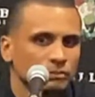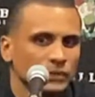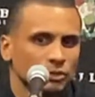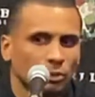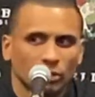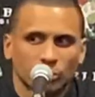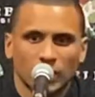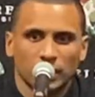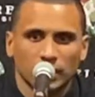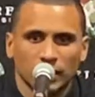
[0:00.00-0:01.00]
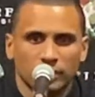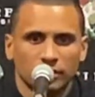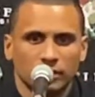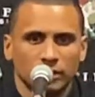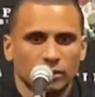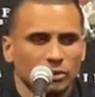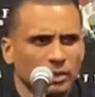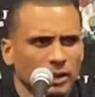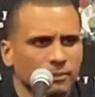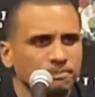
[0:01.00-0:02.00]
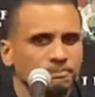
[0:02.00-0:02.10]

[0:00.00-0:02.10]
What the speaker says: And so once we got connected, you know, it was better.